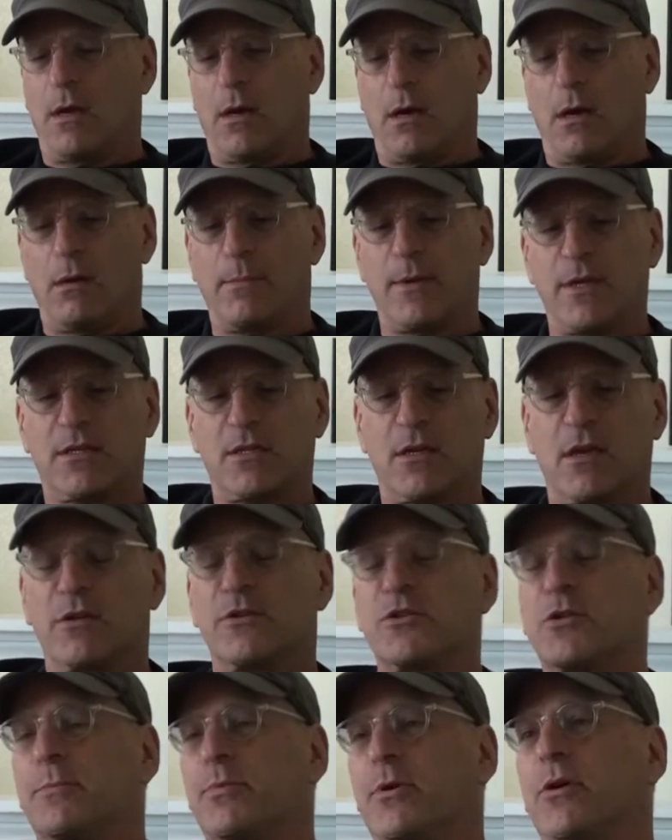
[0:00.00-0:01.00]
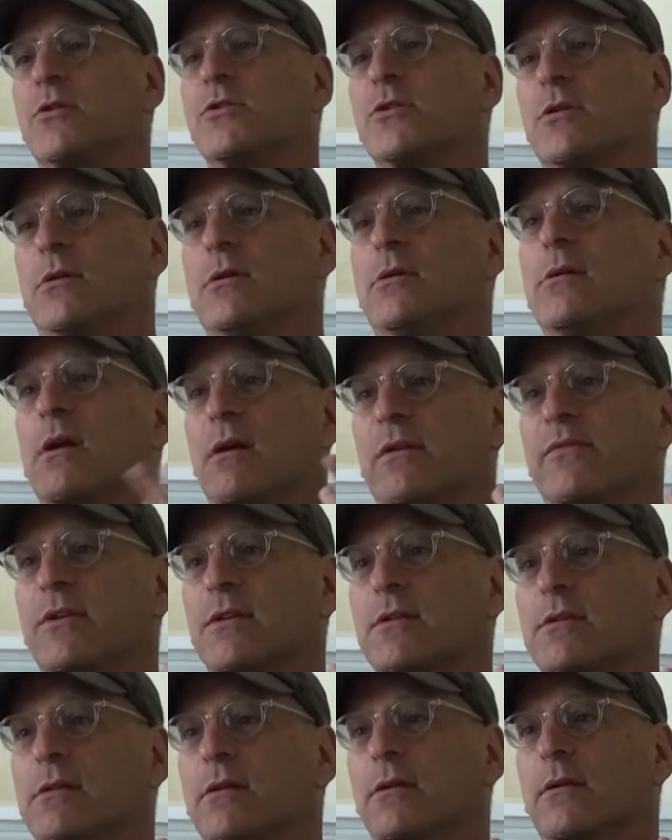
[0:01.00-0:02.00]
all my songs are personal,
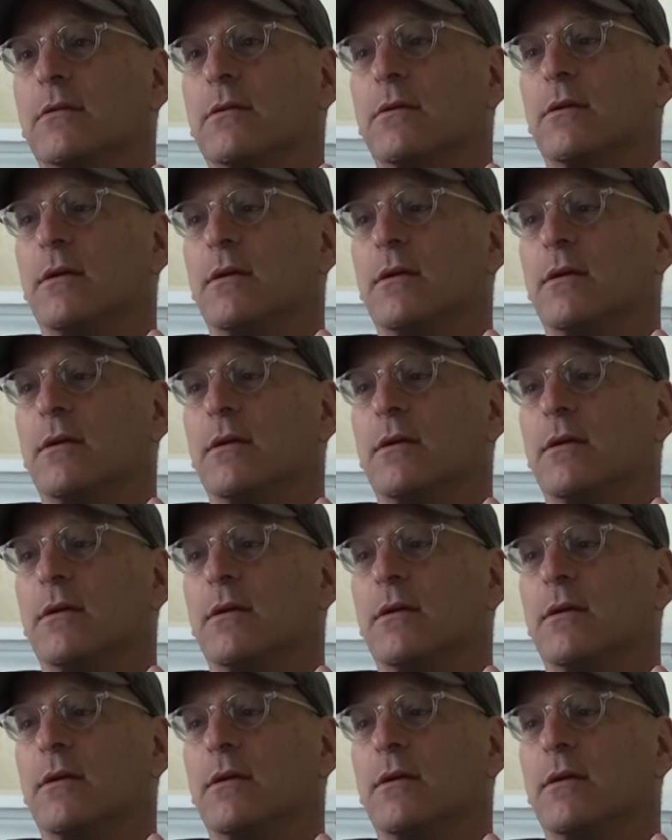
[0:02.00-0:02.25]
obviously,